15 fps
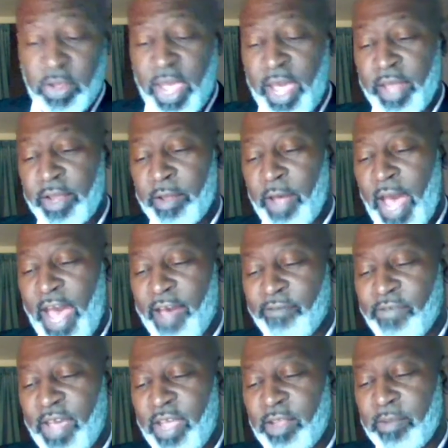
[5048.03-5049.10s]
have the high
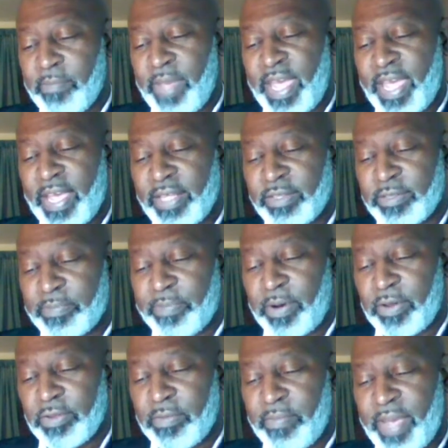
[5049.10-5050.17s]
value man
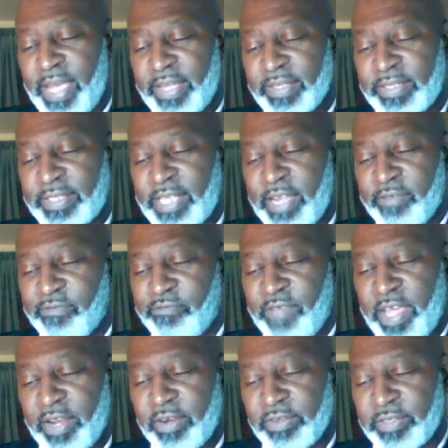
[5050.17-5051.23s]
supposed to make six
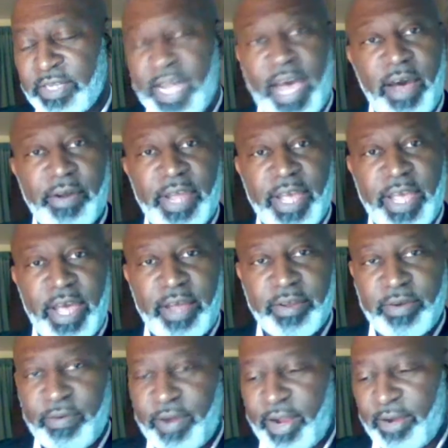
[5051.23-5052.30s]
figures and all that kind of
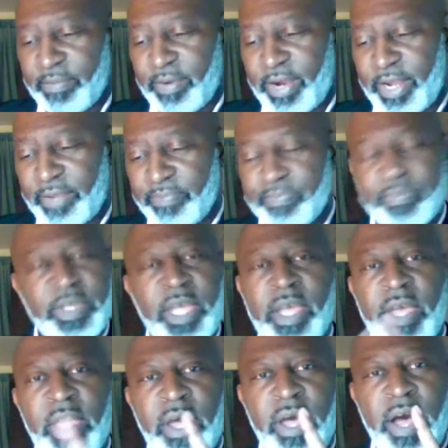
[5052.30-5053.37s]
crap, right?
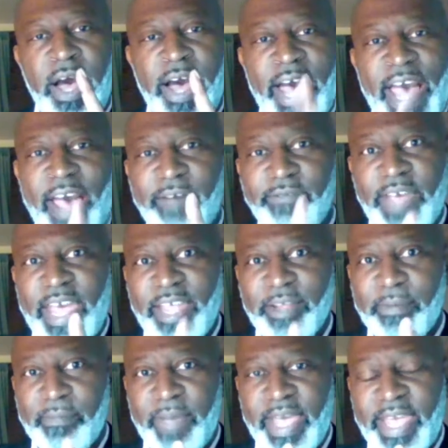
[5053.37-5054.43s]
A high value
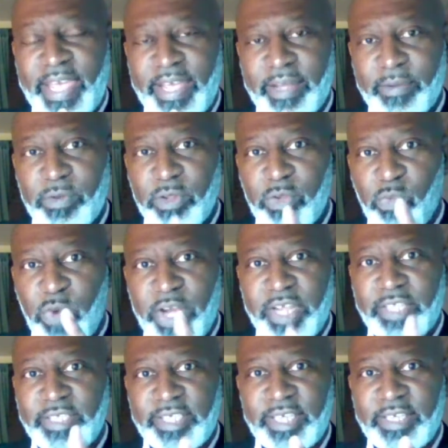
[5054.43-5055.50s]
man, what
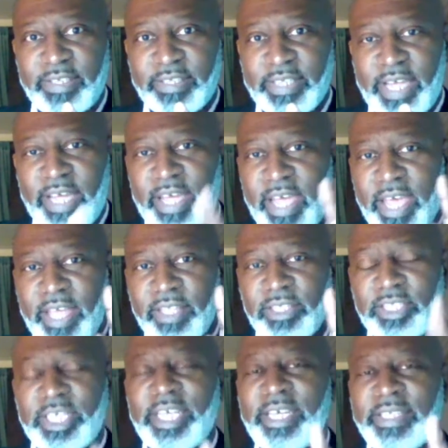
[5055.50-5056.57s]
did Jesus say?
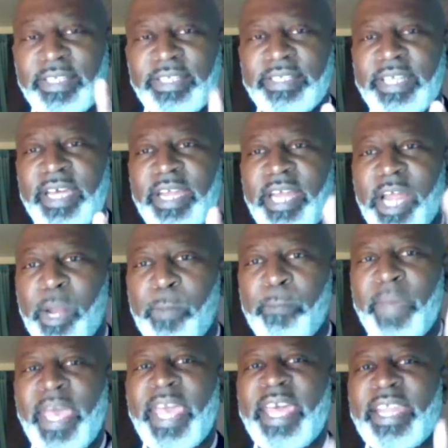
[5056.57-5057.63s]
Jesus said that a
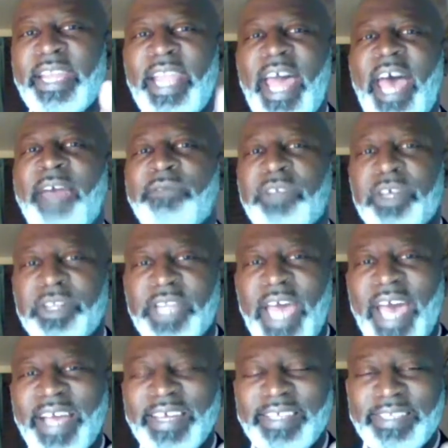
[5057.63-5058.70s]
man's life does
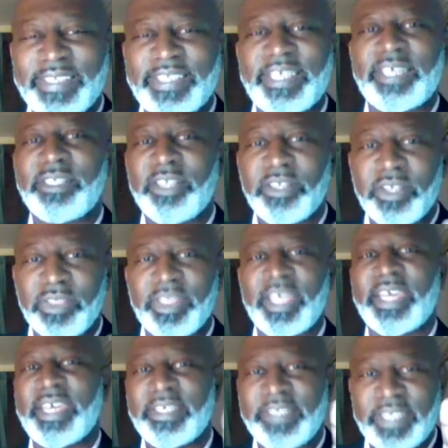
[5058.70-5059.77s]
not consist of the
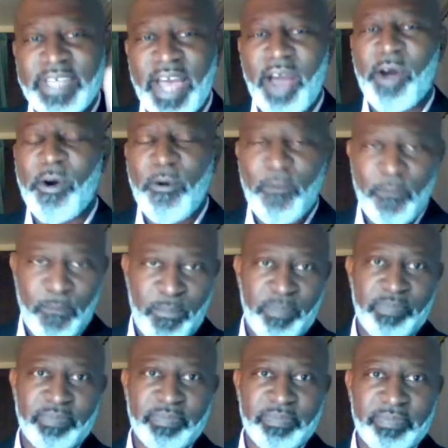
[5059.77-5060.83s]
things he owns.
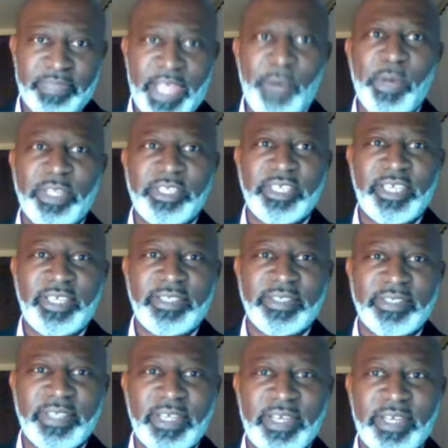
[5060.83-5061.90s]
That's what Jesus
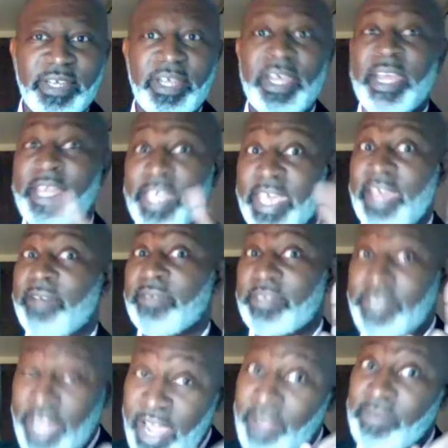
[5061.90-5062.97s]
said. Kevin
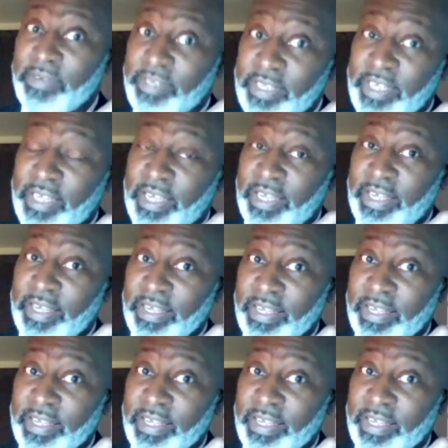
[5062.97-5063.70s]
Samuel said